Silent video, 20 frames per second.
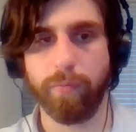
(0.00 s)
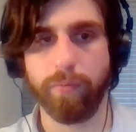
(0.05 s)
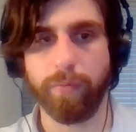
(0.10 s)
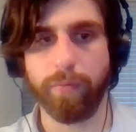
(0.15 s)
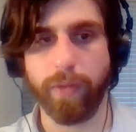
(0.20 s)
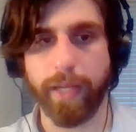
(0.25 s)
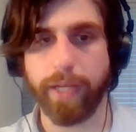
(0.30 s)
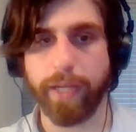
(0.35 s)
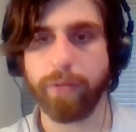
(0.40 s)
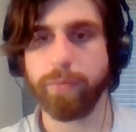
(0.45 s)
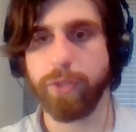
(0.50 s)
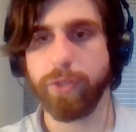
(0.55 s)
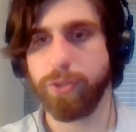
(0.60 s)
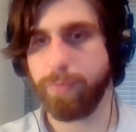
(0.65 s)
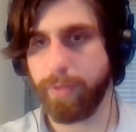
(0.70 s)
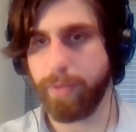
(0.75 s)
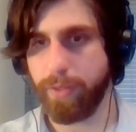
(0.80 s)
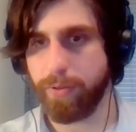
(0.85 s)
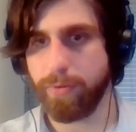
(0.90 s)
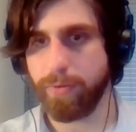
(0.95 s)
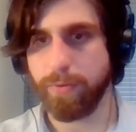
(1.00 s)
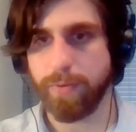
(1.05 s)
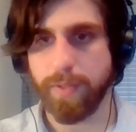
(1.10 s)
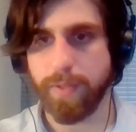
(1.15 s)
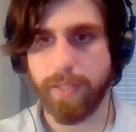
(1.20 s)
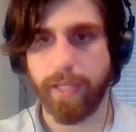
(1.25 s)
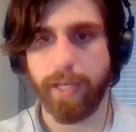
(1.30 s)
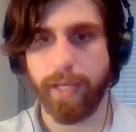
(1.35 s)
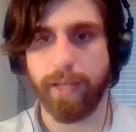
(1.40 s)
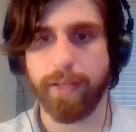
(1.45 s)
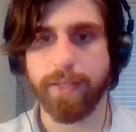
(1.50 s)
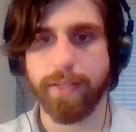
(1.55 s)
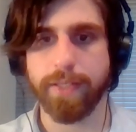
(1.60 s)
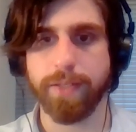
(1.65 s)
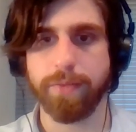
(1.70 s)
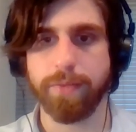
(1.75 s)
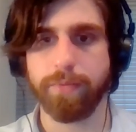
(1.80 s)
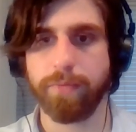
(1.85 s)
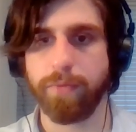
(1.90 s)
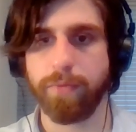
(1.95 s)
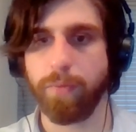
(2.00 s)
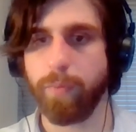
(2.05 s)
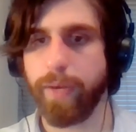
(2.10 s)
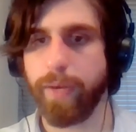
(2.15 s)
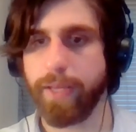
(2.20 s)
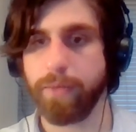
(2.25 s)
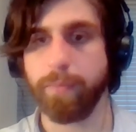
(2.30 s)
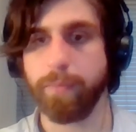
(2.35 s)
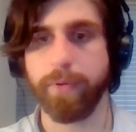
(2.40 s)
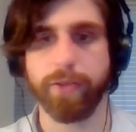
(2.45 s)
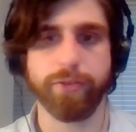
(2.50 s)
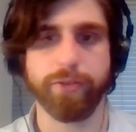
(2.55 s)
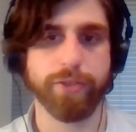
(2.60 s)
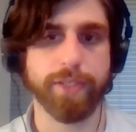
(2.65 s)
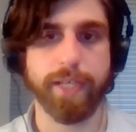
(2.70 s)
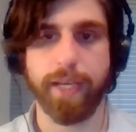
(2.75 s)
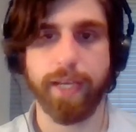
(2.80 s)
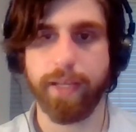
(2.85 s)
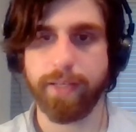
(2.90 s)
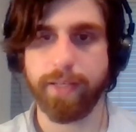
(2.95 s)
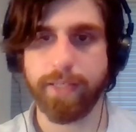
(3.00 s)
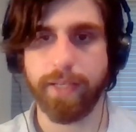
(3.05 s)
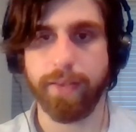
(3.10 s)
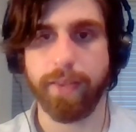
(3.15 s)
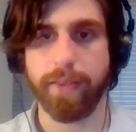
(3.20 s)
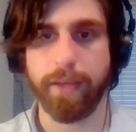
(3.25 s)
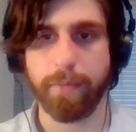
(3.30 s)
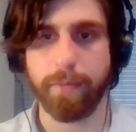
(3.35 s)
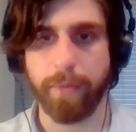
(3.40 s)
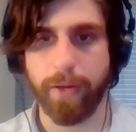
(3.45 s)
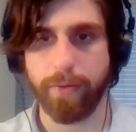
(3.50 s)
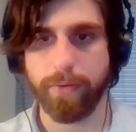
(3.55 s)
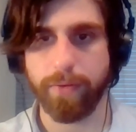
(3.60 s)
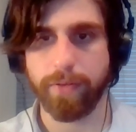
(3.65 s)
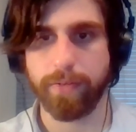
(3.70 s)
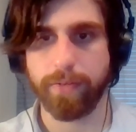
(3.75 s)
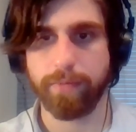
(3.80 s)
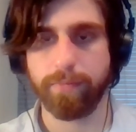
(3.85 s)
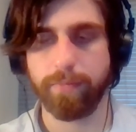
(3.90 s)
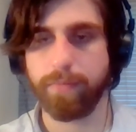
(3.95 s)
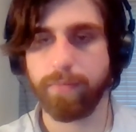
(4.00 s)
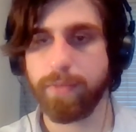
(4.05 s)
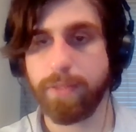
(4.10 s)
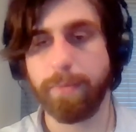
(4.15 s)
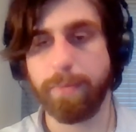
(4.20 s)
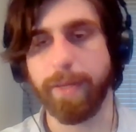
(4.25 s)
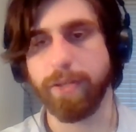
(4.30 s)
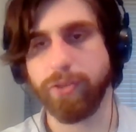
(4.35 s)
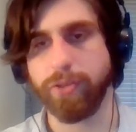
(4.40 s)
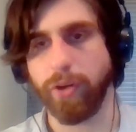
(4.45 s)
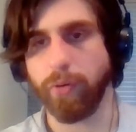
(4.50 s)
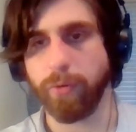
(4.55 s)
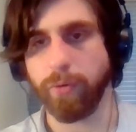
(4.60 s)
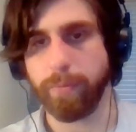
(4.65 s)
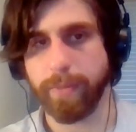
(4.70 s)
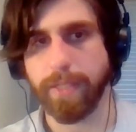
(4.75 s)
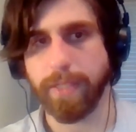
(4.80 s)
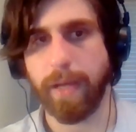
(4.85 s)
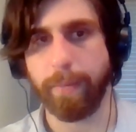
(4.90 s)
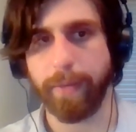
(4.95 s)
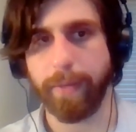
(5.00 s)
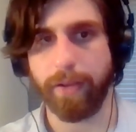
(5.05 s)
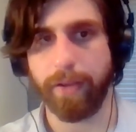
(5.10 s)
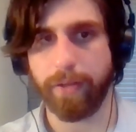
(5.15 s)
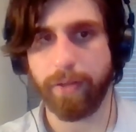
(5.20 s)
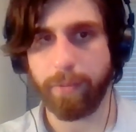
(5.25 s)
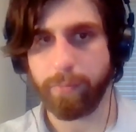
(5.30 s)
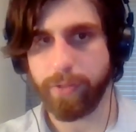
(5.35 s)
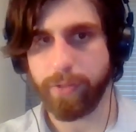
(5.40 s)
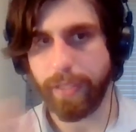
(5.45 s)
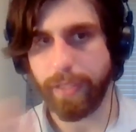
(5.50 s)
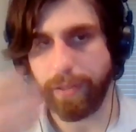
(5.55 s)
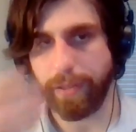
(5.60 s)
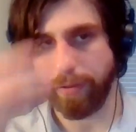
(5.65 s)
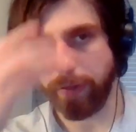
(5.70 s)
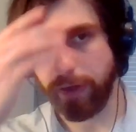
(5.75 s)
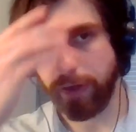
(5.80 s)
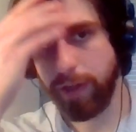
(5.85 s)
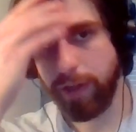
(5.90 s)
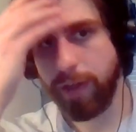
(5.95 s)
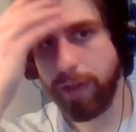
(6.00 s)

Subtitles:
language we use and the way that we understand and think about debate in general, but topicality in particular.